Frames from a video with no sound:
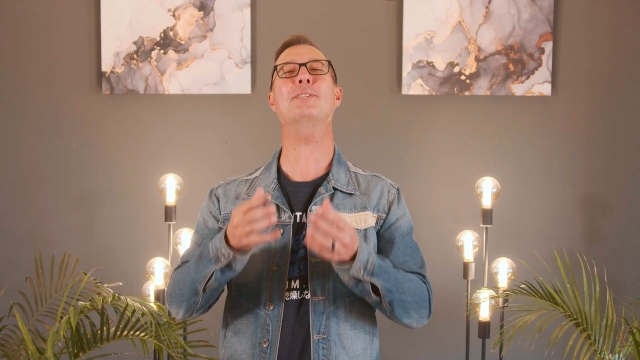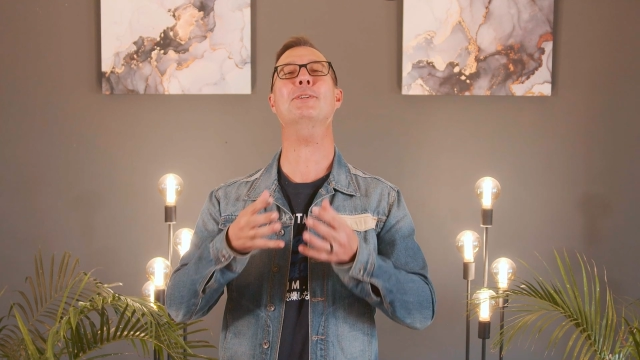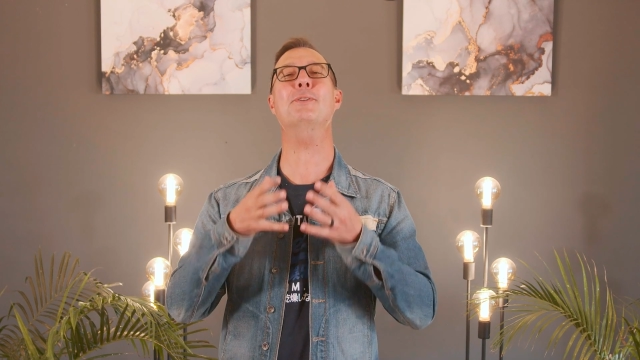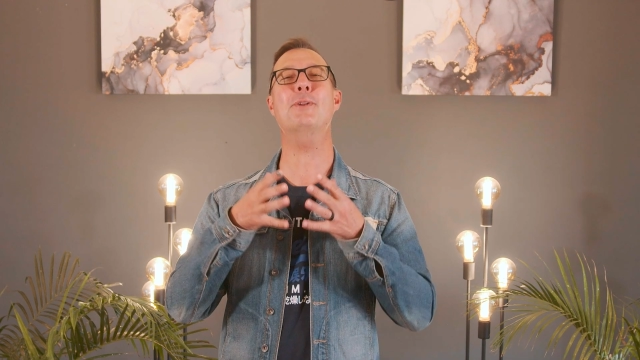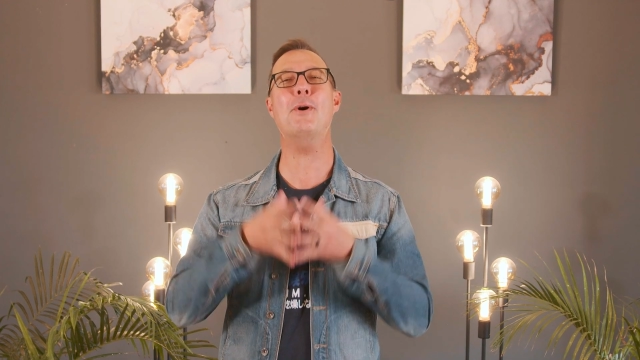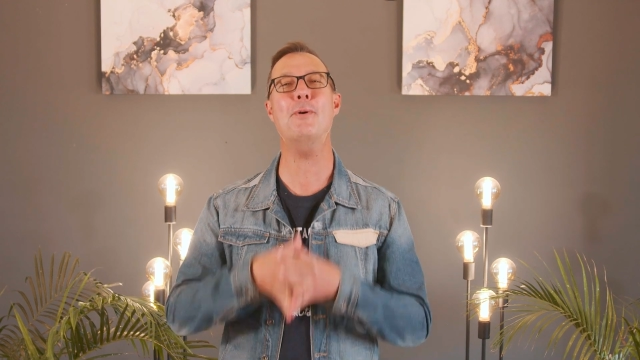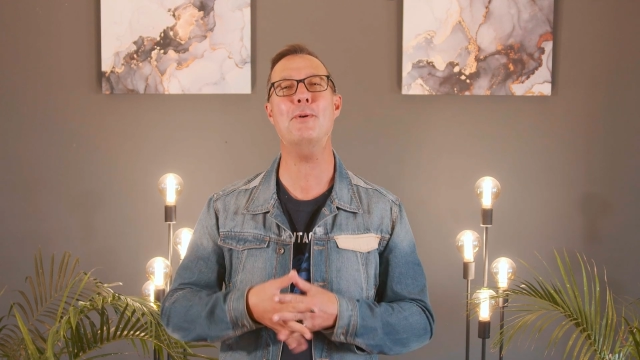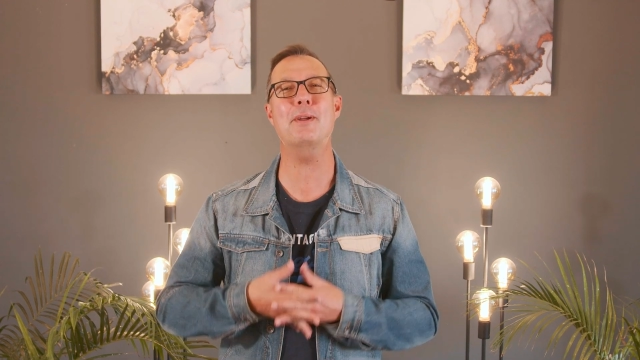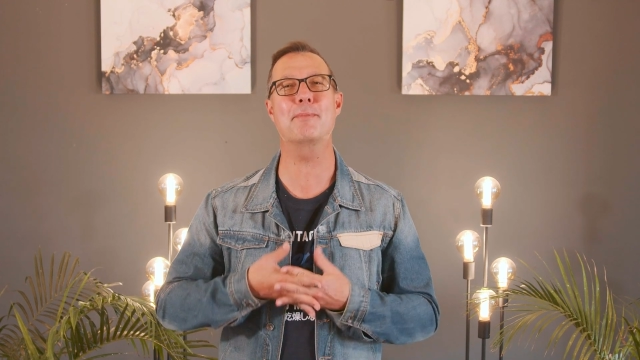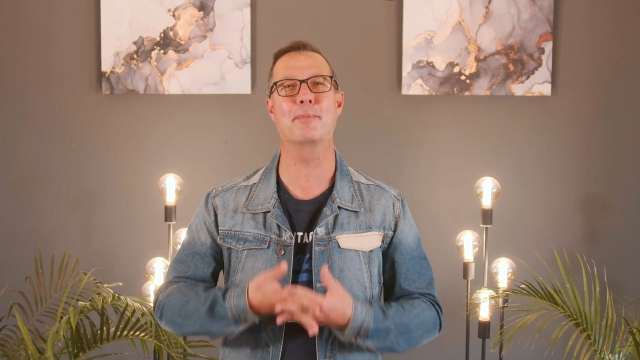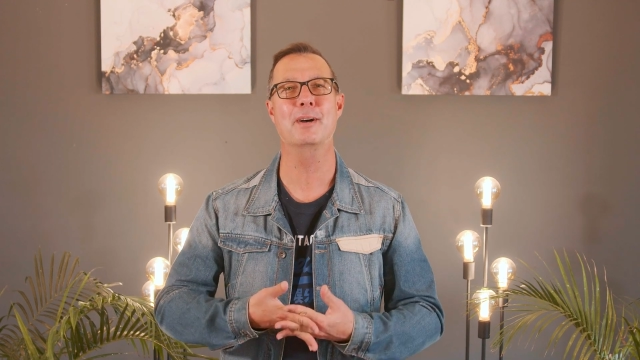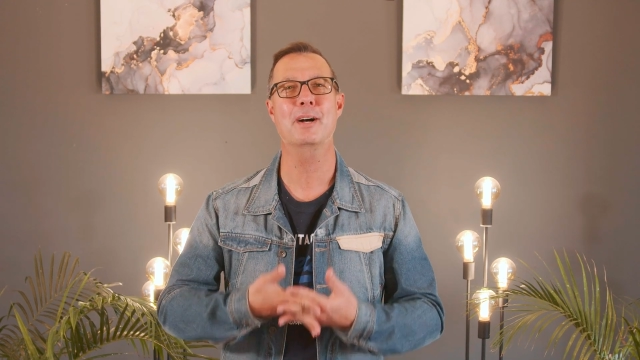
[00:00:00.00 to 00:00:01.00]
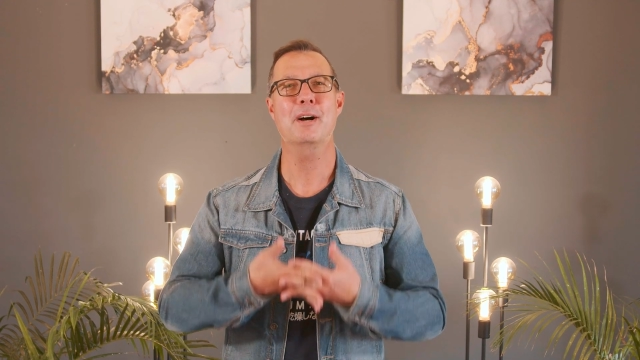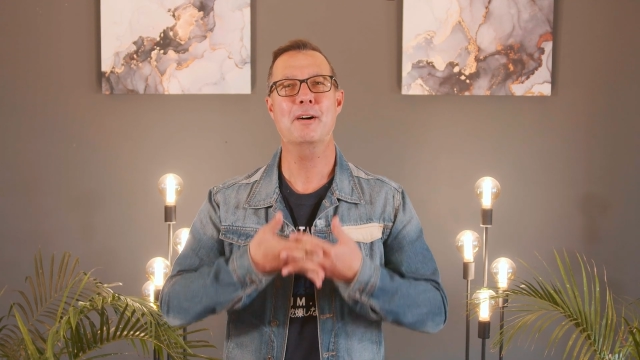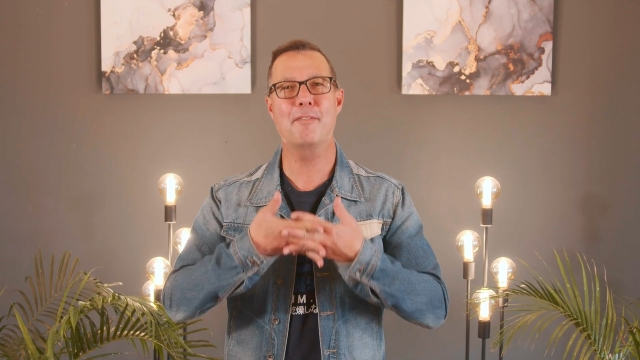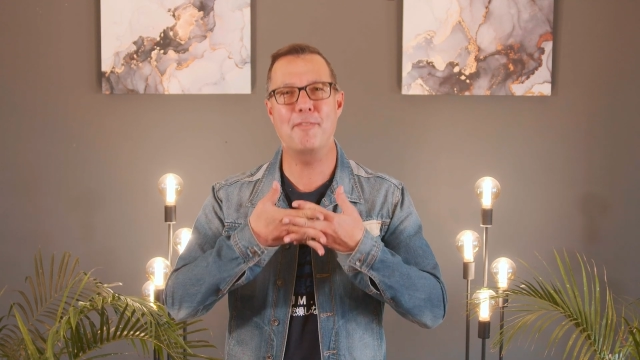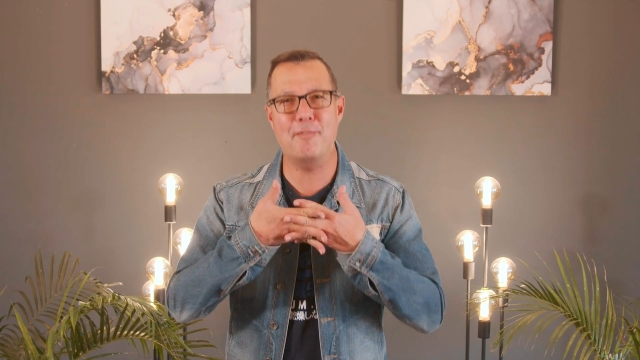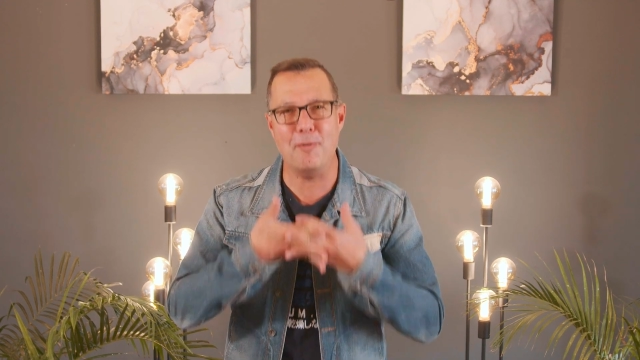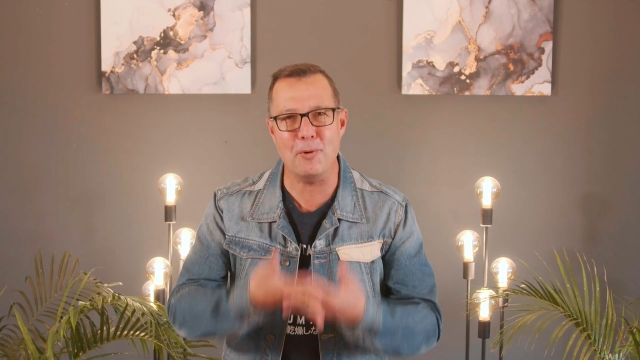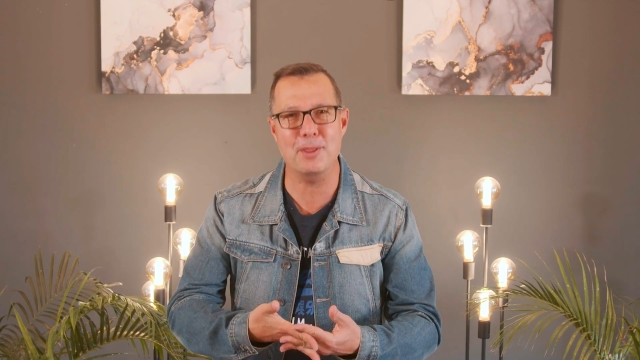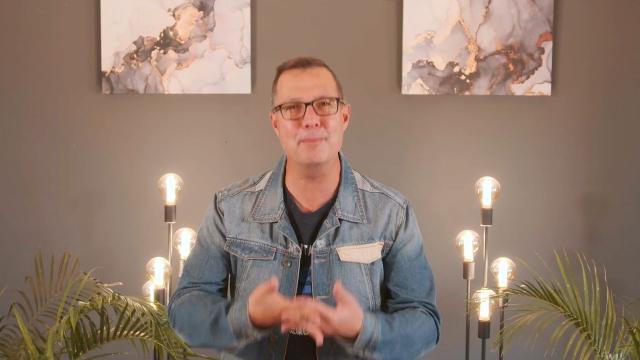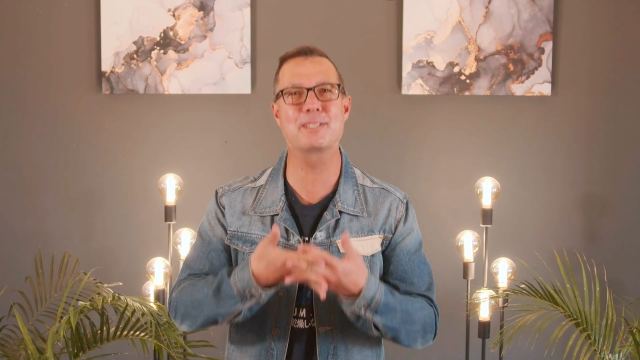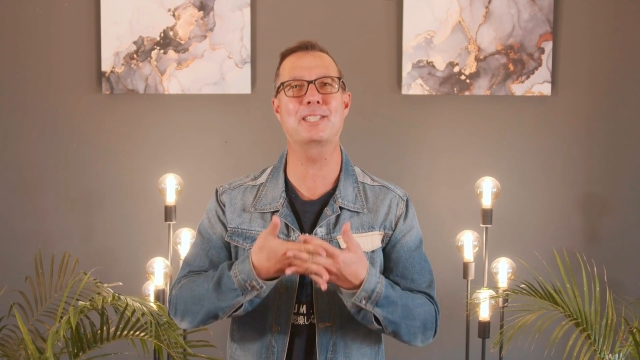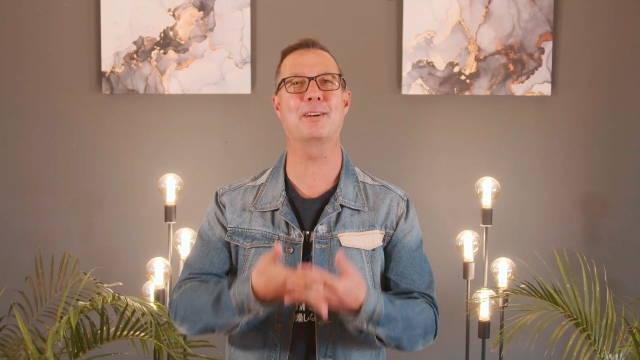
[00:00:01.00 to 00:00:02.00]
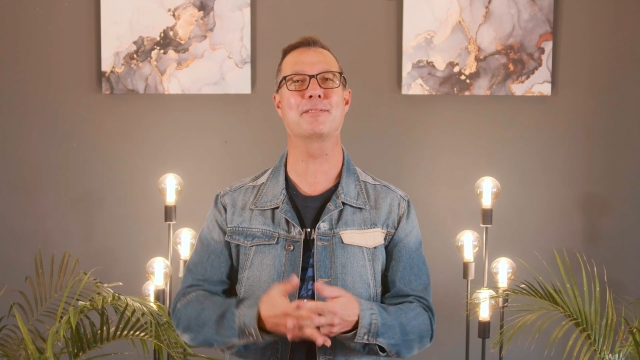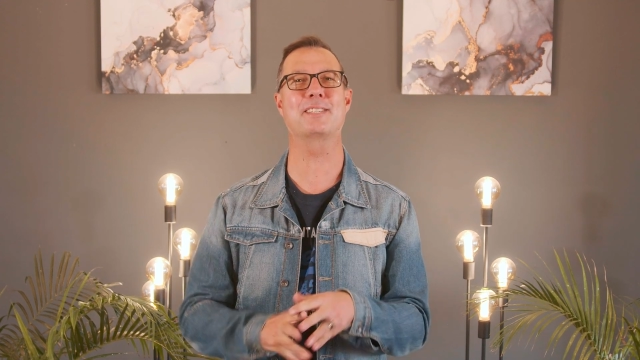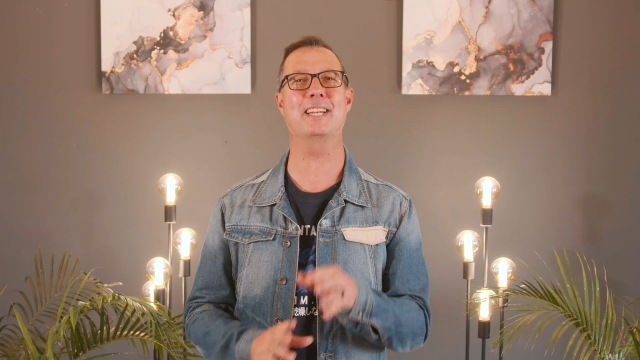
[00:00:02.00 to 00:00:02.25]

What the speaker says: to know him for themselves.